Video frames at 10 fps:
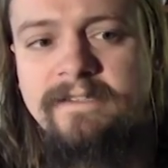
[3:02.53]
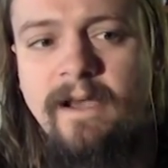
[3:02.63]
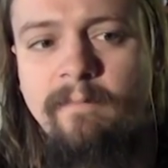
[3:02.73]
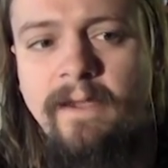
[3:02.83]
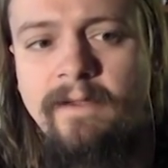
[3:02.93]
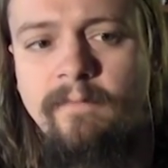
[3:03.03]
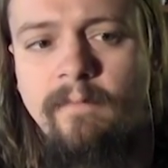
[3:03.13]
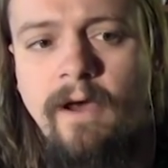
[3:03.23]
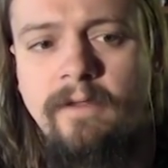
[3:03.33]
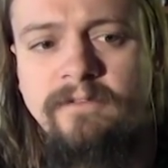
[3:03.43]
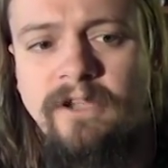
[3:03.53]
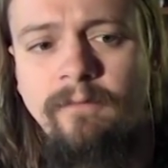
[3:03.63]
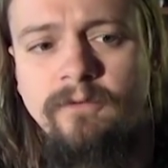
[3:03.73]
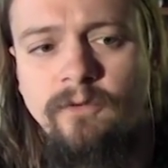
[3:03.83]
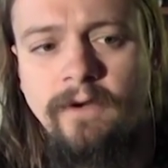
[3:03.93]
He's got bent,
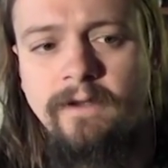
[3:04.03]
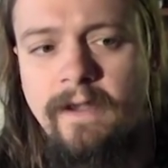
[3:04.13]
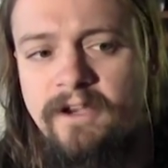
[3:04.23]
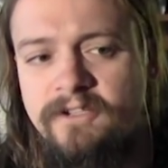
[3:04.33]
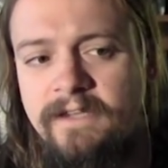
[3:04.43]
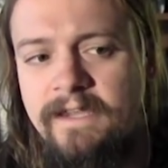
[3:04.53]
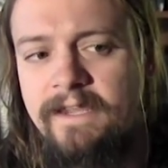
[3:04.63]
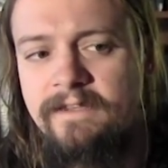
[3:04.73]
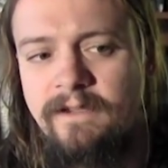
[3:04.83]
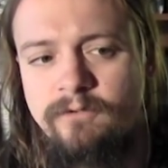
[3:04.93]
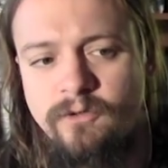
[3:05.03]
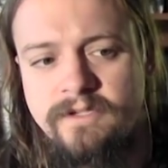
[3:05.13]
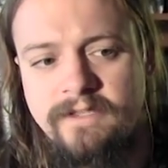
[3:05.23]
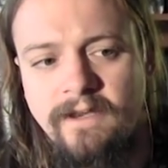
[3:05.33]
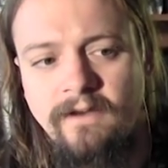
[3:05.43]
double jointed, actually double
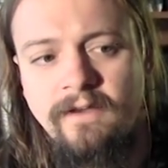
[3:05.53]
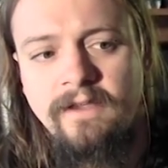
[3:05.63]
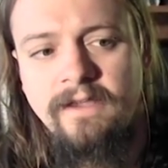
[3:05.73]
joints there.